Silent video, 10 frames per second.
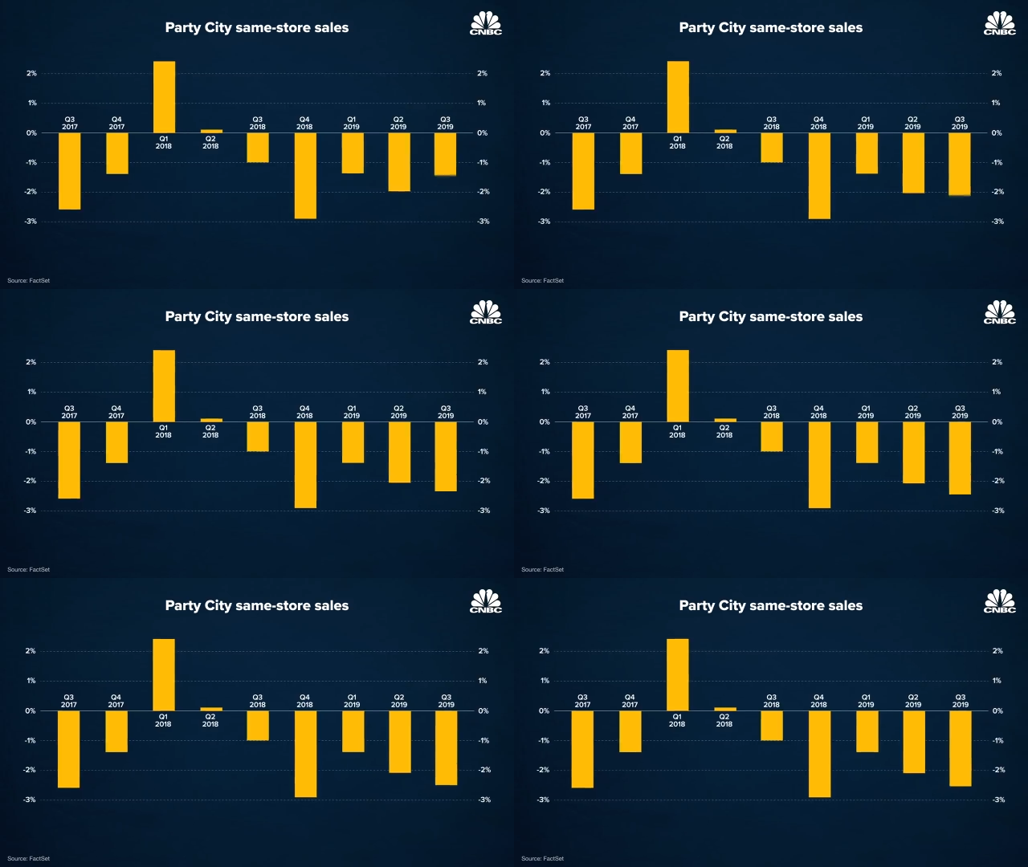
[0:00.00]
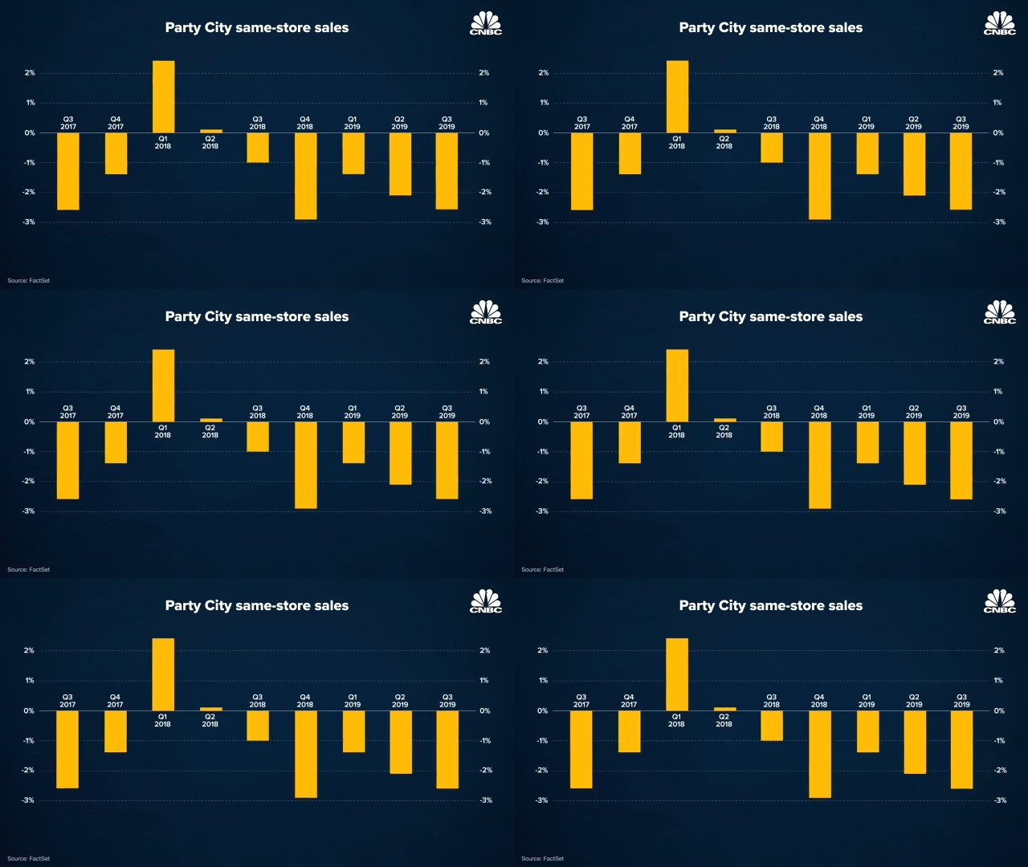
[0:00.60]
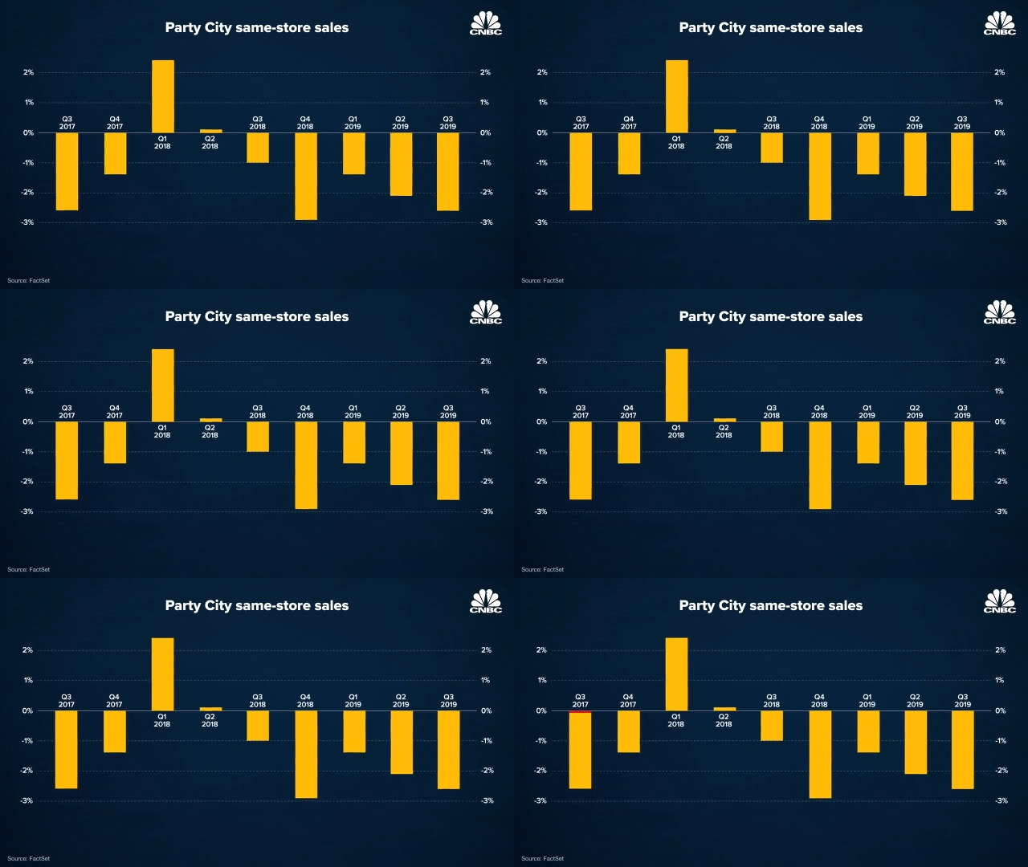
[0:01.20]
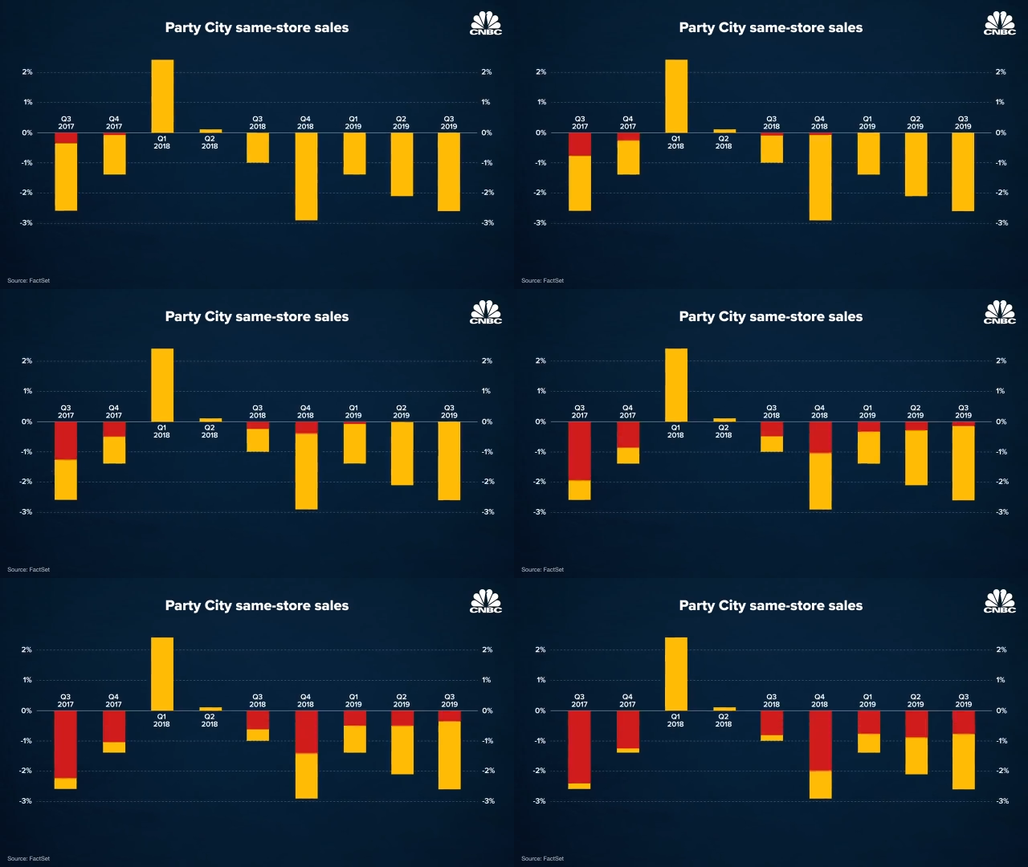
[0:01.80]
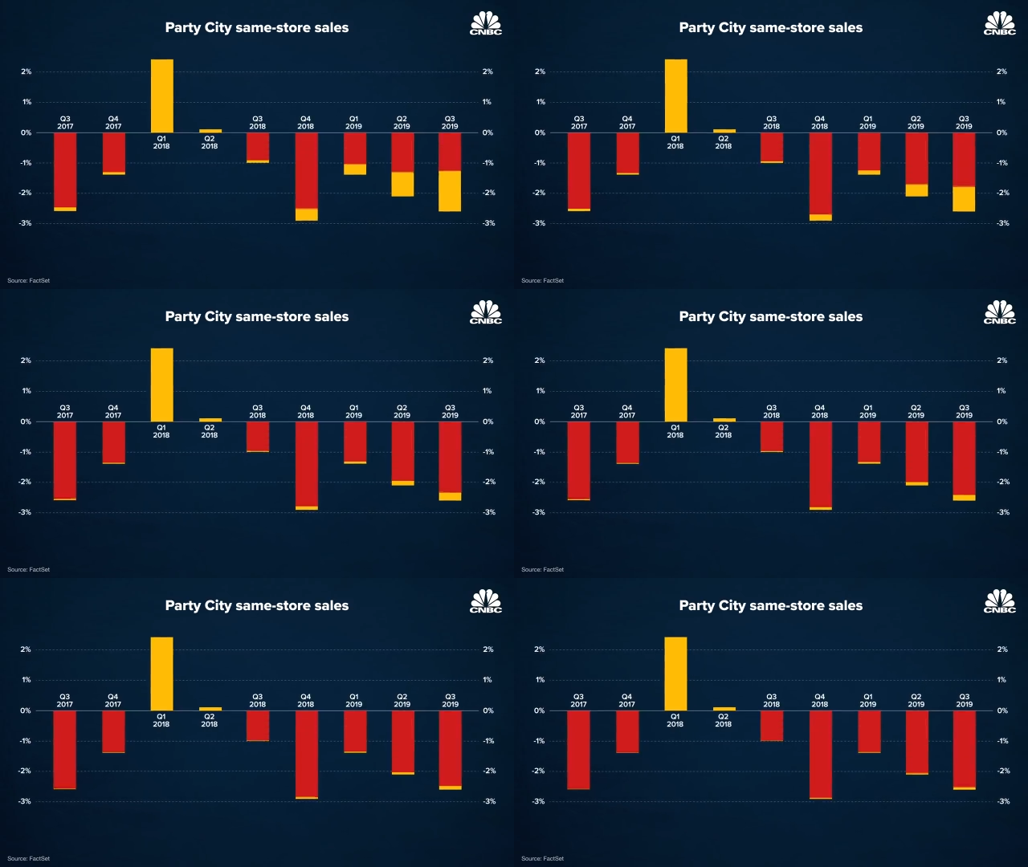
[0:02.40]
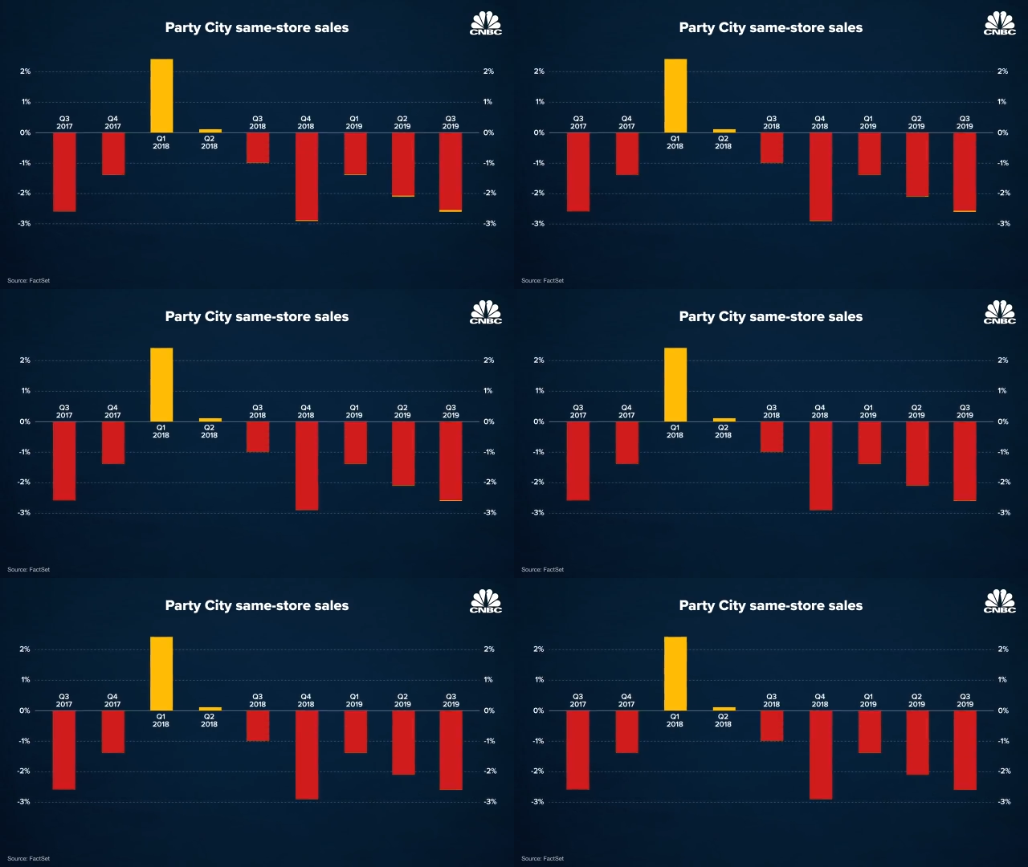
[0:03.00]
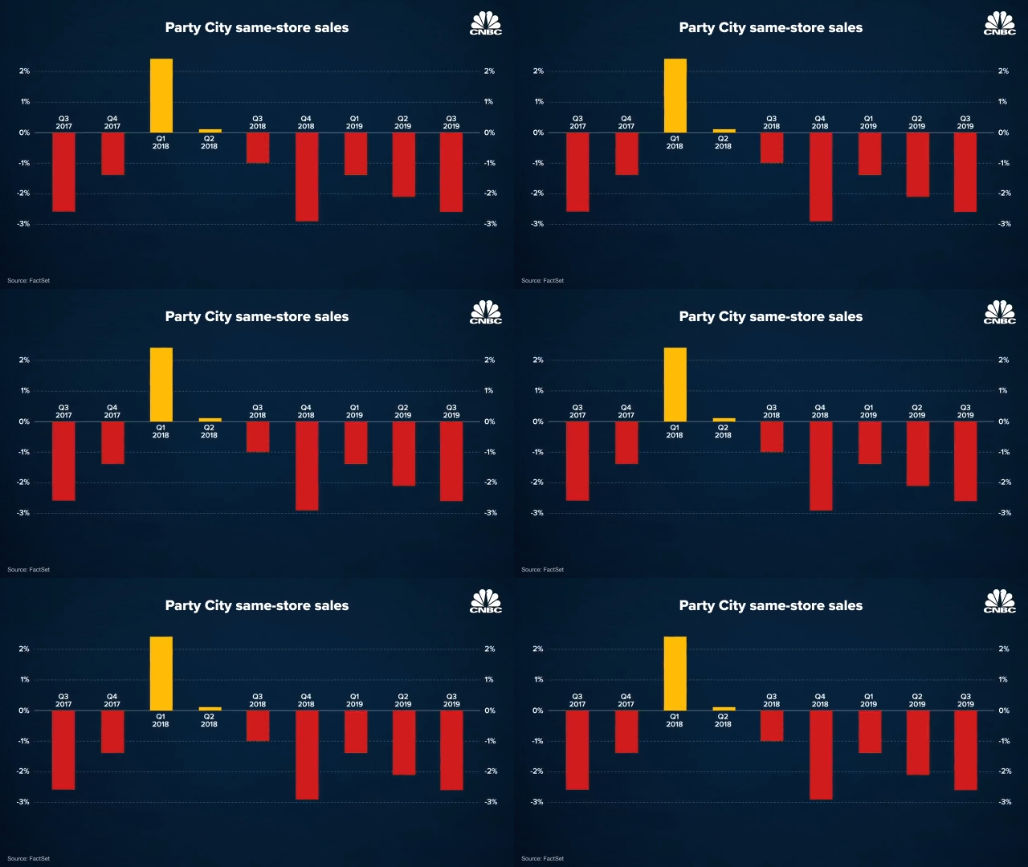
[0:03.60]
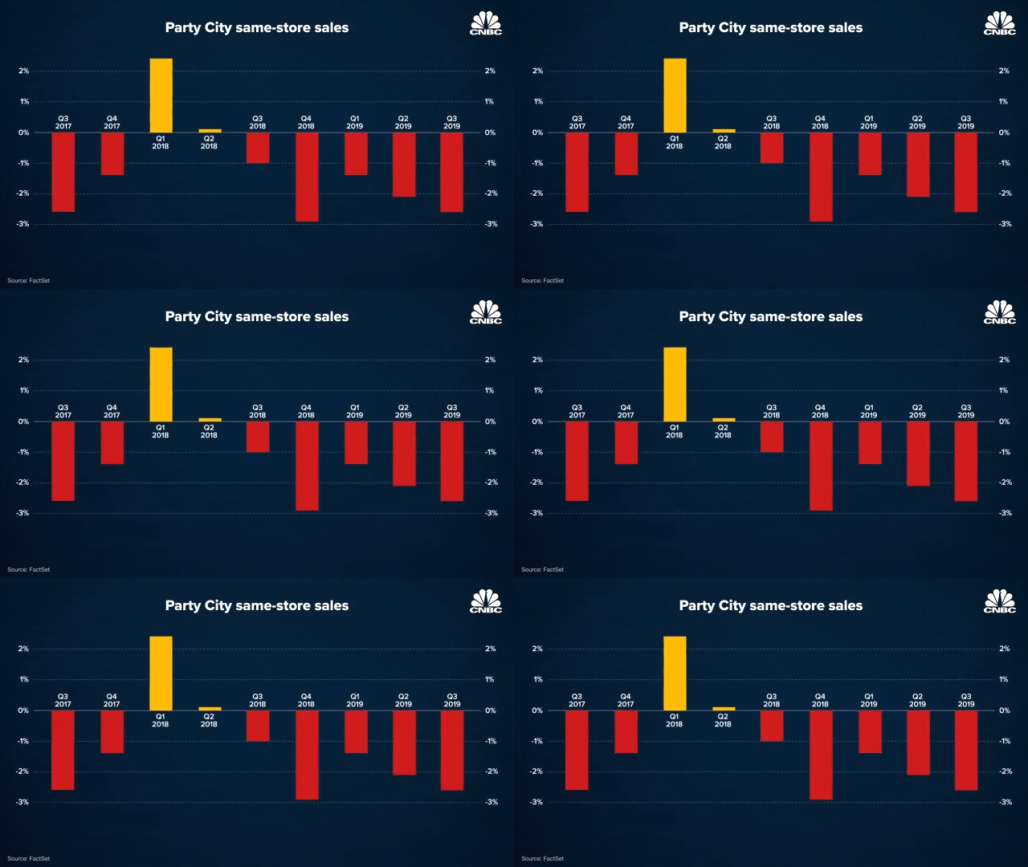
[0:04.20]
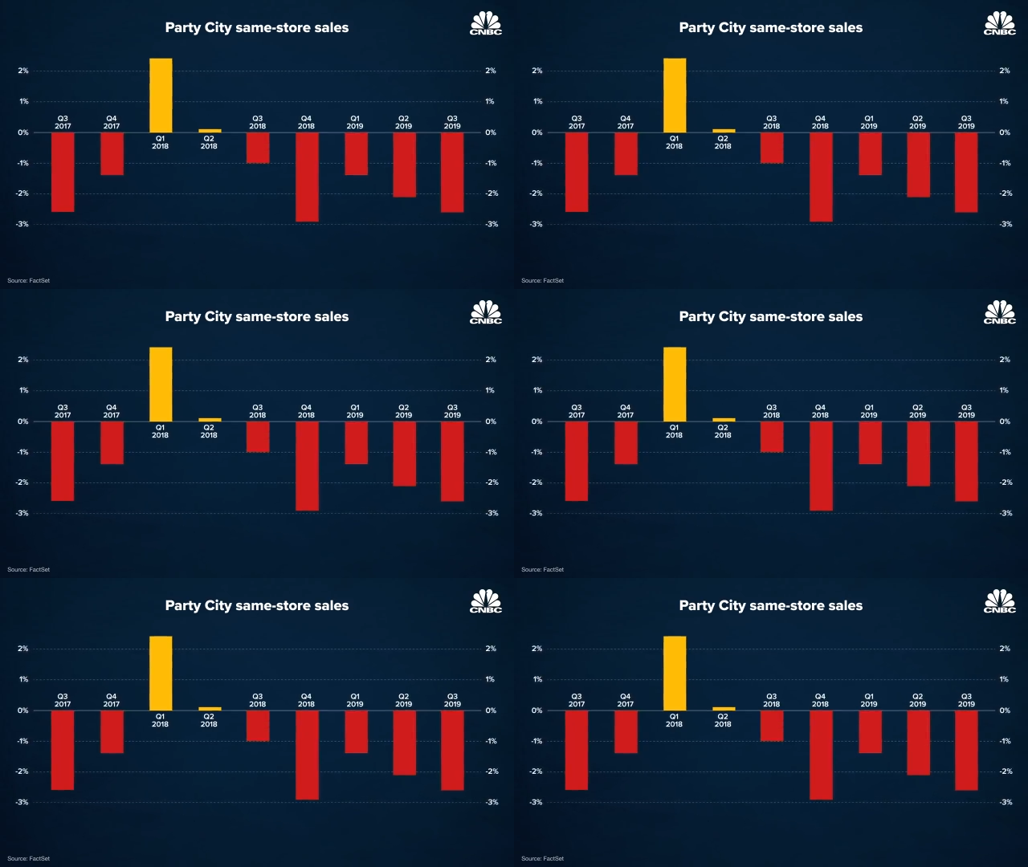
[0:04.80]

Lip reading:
[unreadable: no face in view]